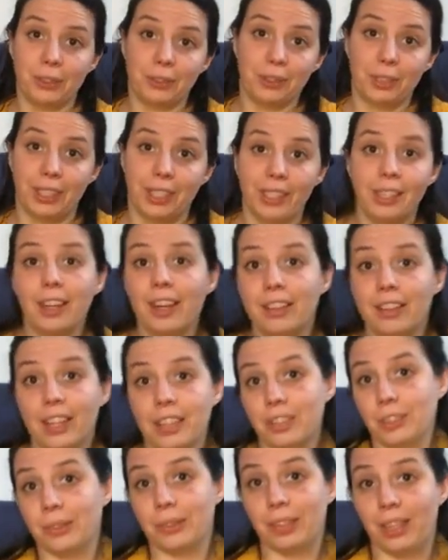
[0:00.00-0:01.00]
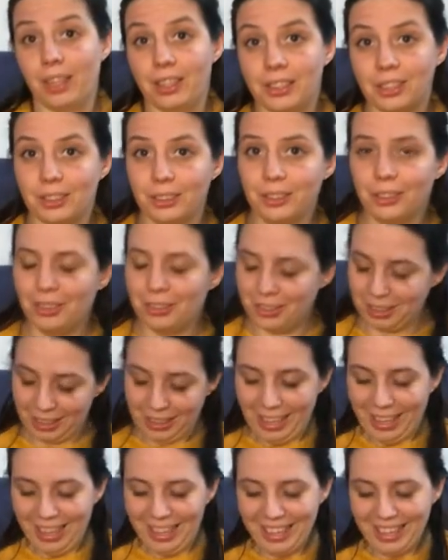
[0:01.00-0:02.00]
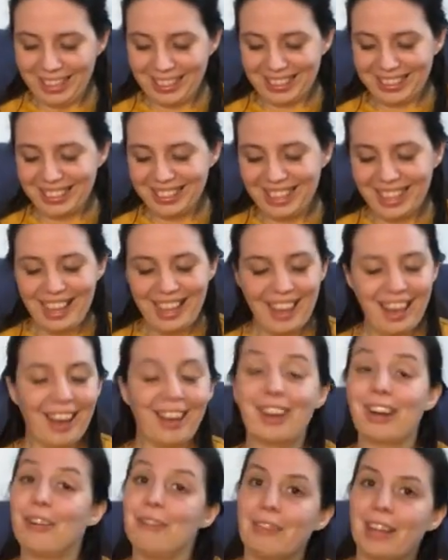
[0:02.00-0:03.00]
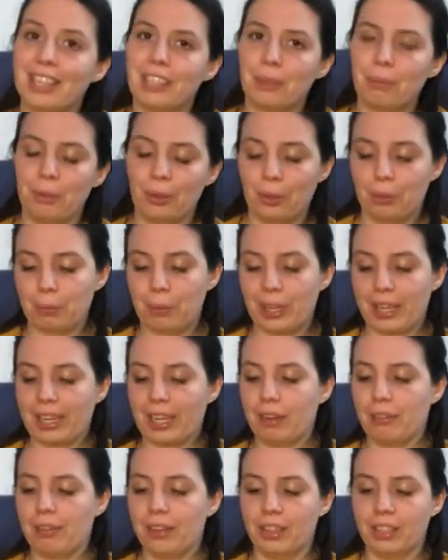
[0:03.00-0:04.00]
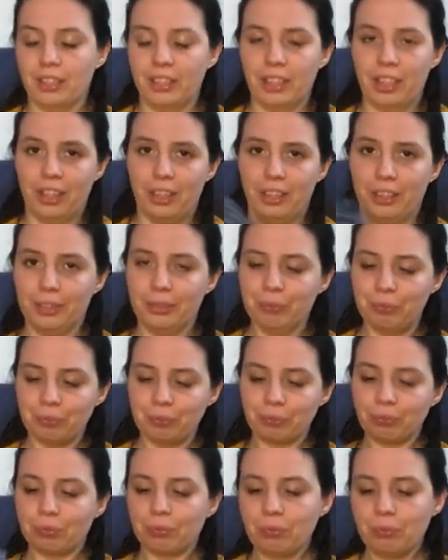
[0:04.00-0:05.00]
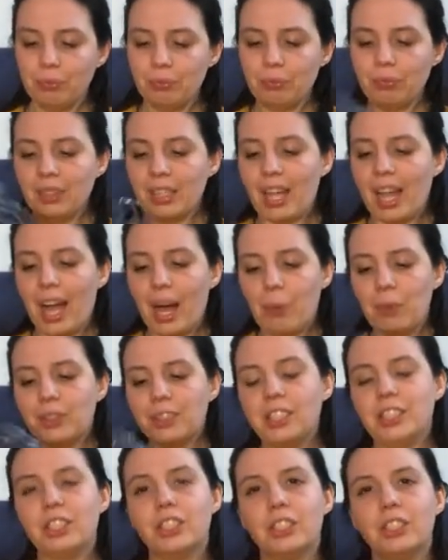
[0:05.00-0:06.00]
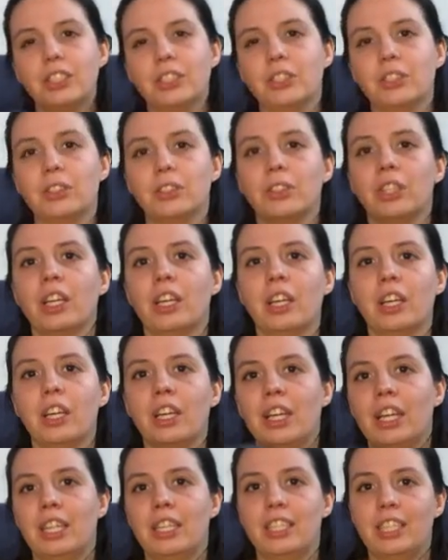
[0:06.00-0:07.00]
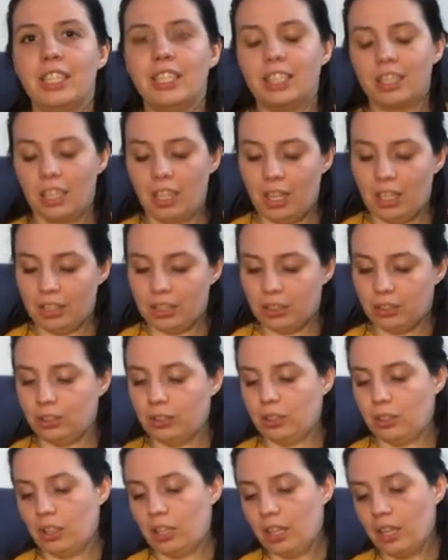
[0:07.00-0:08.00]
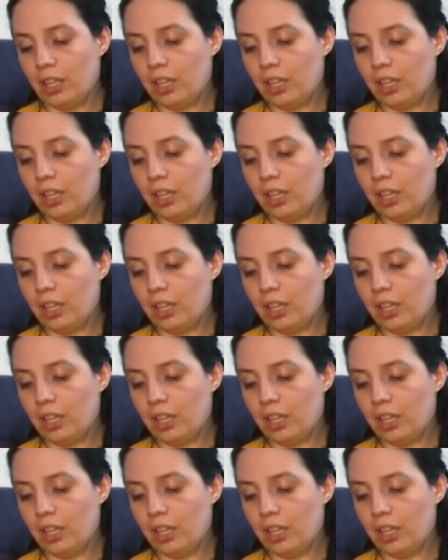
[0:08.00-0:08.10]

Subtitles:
you're ready and then you realize you're not. Can't find the book, but I can find the yarn. I wanted to knit a little